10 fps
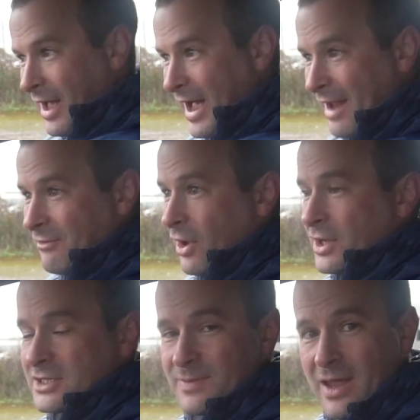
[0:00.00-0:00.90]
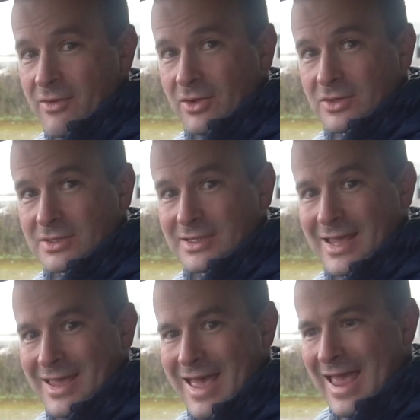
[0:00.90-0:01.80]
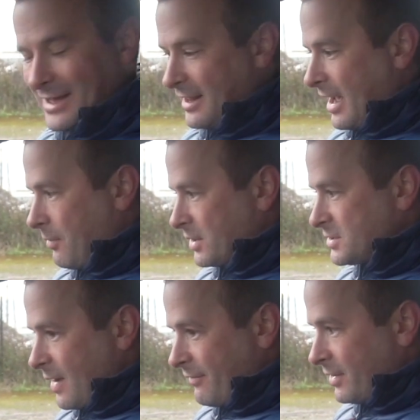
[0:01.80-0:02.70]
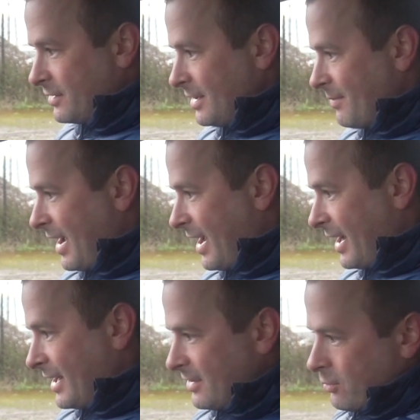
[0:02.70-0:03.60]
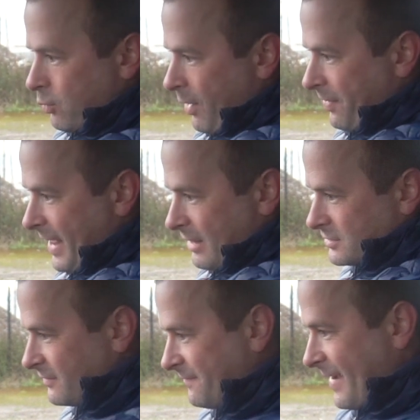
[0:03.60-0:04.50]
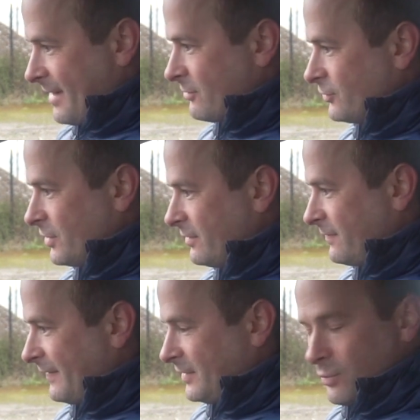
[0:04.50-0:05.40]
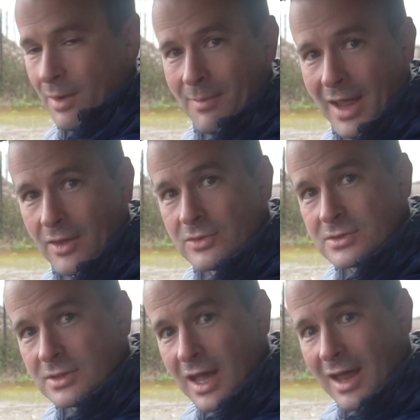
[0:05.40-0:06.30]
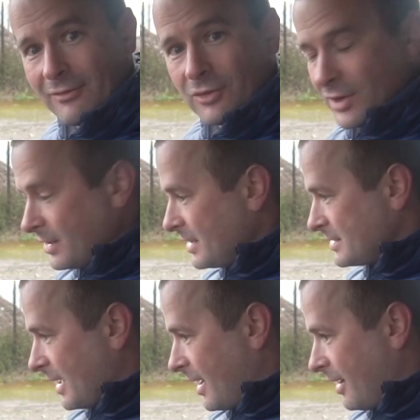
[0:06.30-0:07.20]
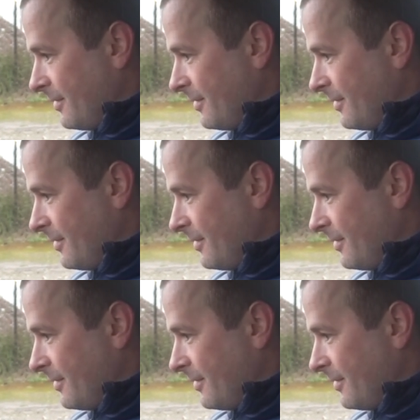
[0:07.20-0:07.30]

I've not experienced any of that whatsoever in my 1,551 miles that I have done in this car.